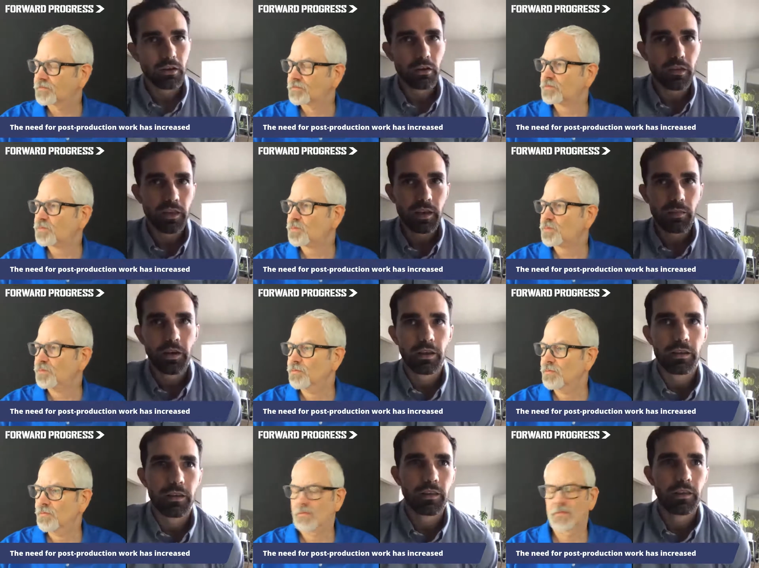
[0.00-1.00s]
Speaker 1: know you think
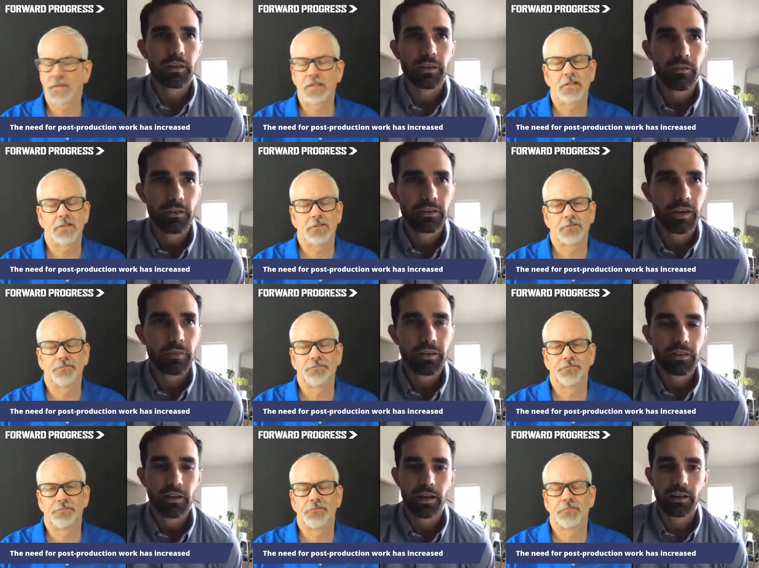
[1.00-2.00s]
about the different types
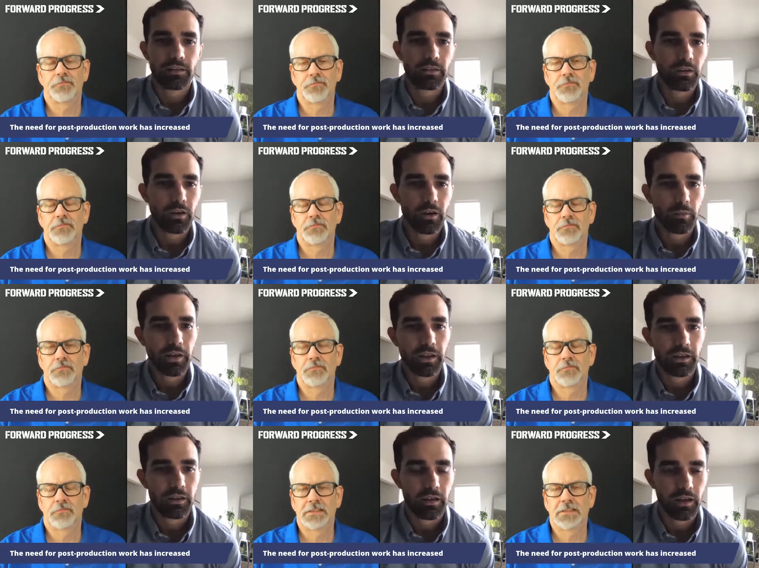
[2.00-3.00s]
of clients there are i
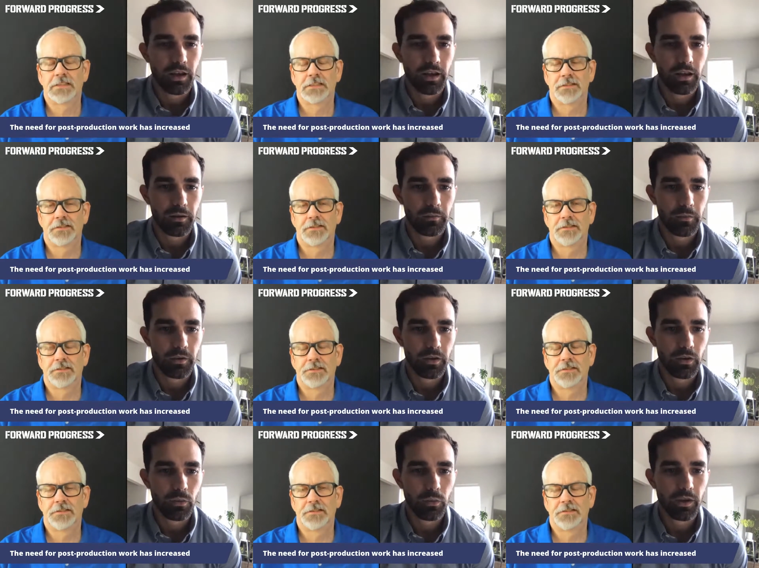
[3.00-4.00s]
mean uh, you
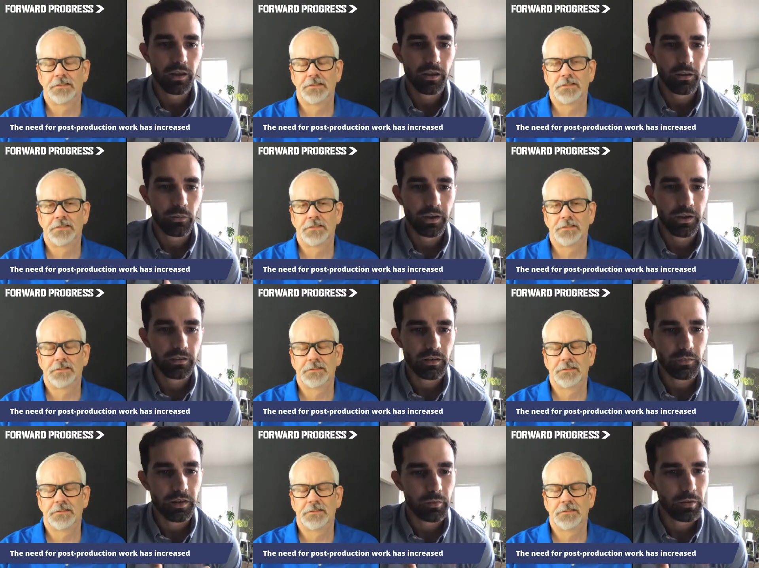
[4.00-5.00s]
know we we
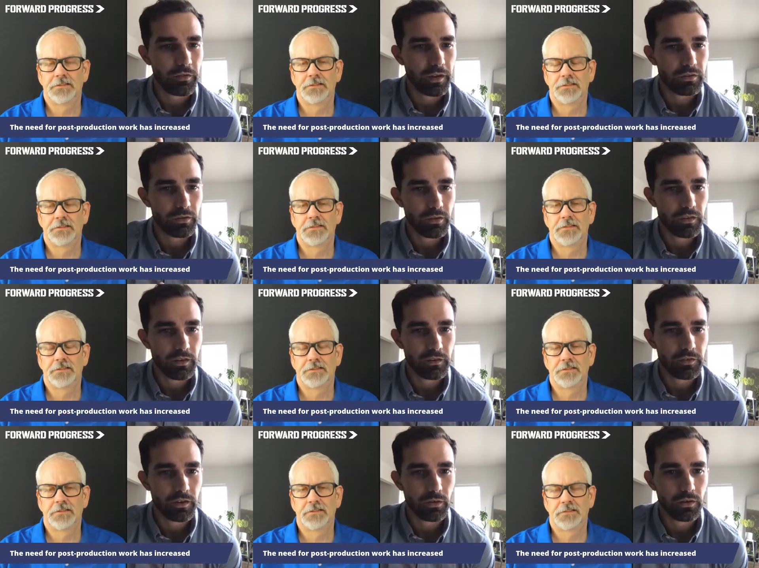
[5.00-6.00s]
should be the professionals in
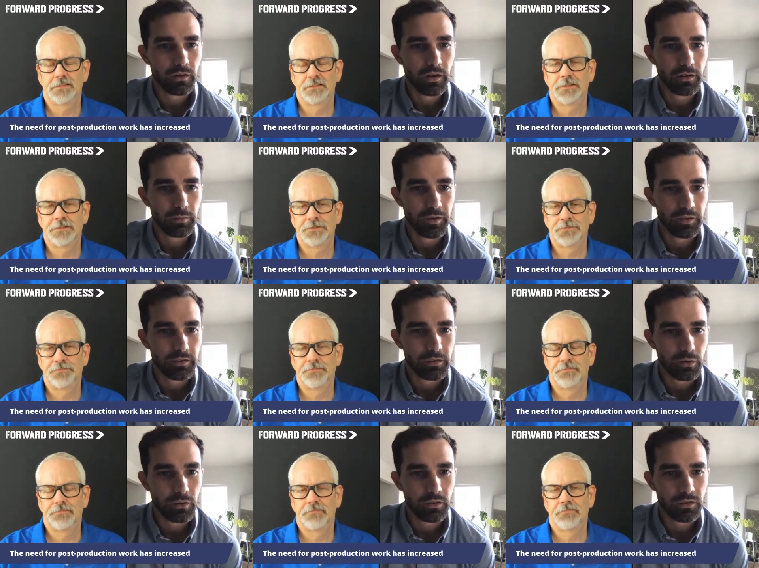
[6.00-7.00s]
this field as
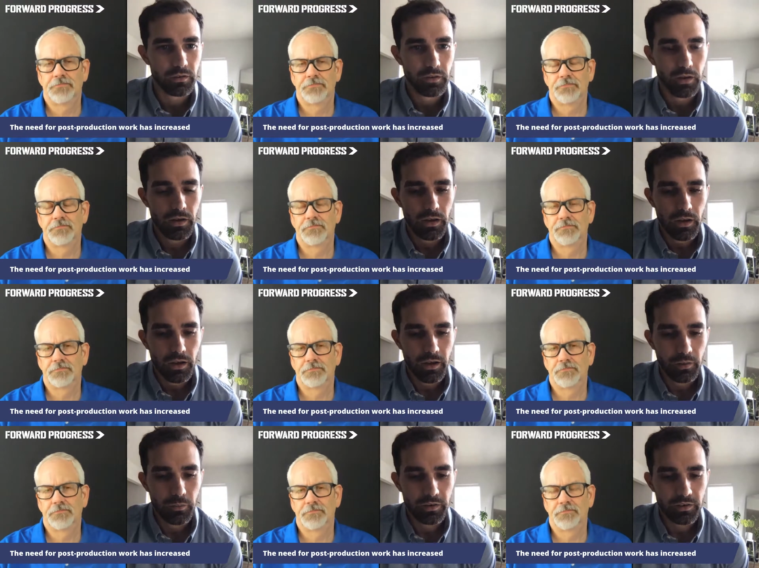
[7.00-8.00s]
business owners
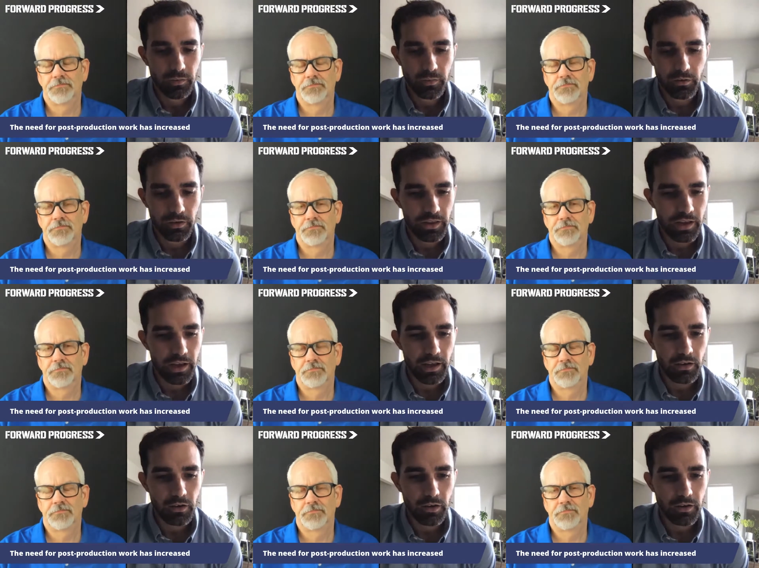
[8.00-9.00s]
um, we shouldn't be
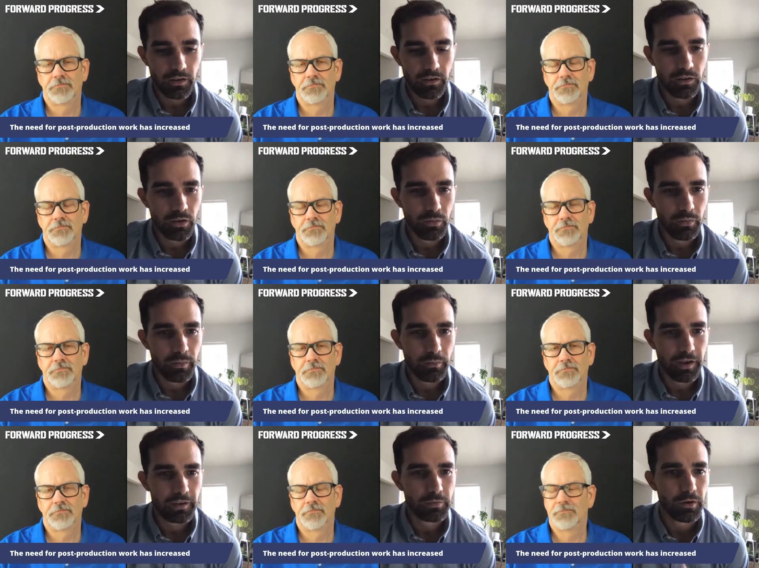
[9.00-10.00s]
relying on you know
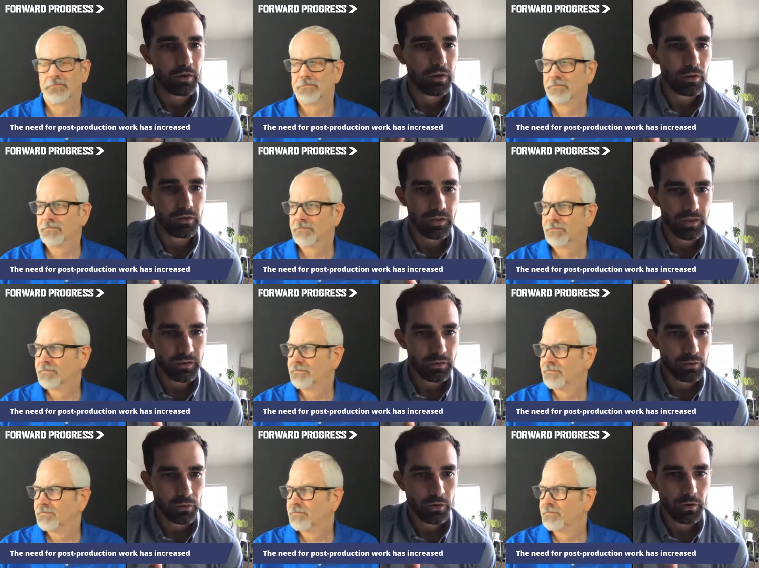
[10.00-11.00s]
baseball
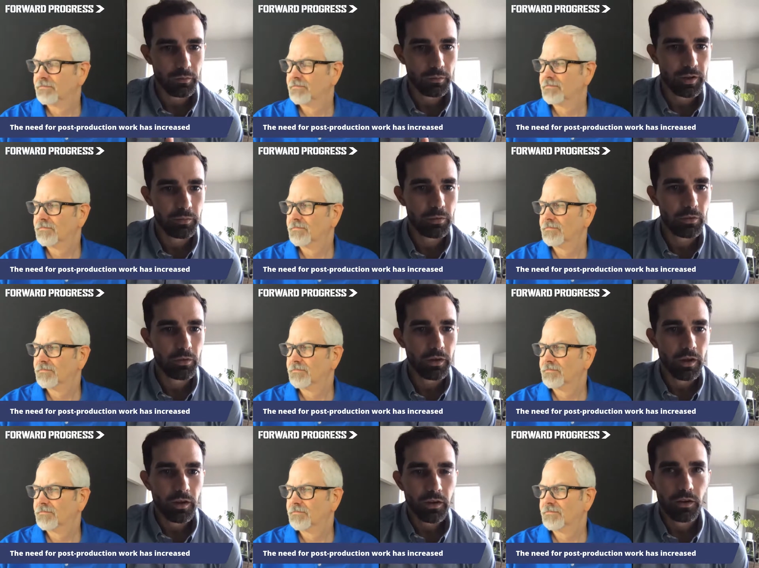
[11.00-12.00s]
coaches or
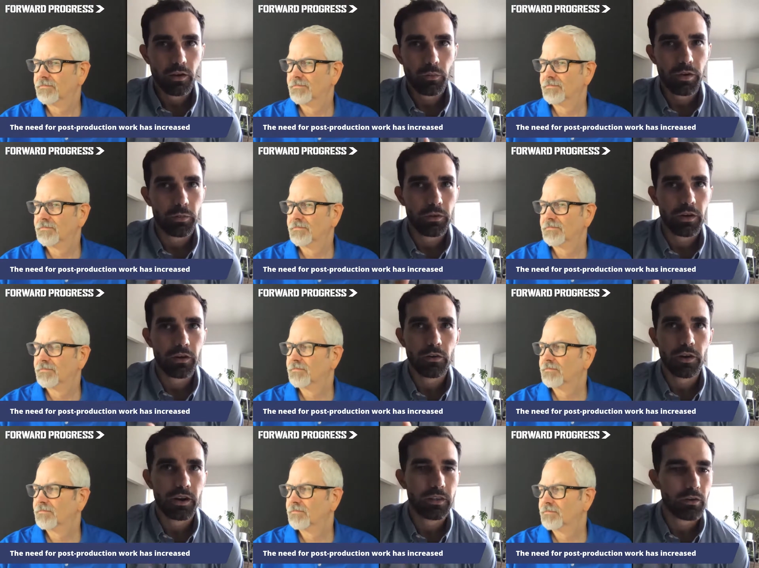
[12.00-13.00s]
people you know people that are
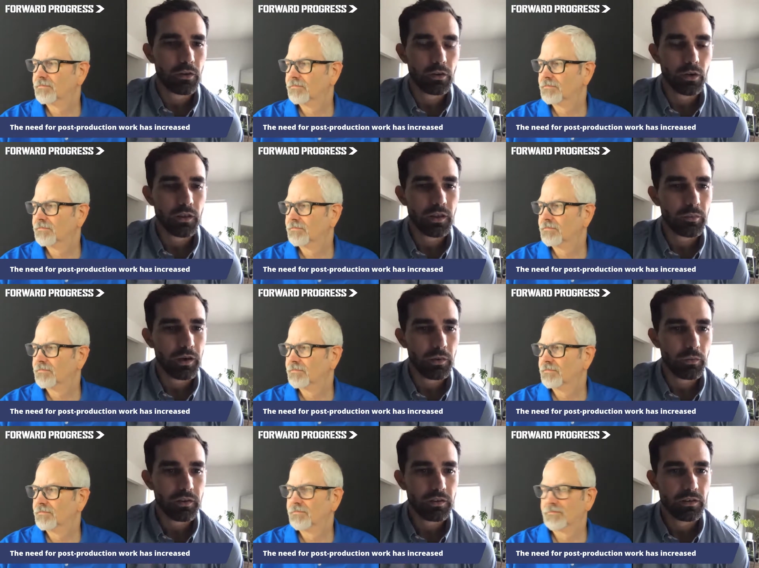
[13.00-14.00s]
creating their own clothing
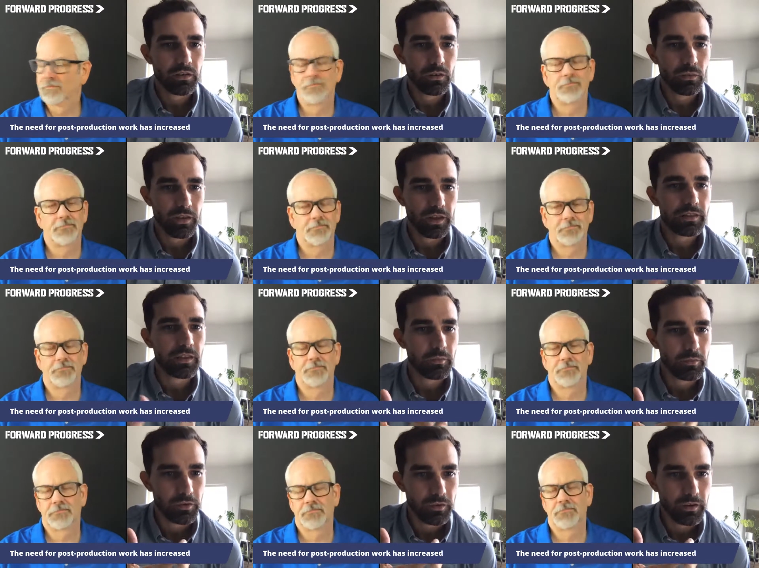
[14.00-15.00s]
brand we should do, let them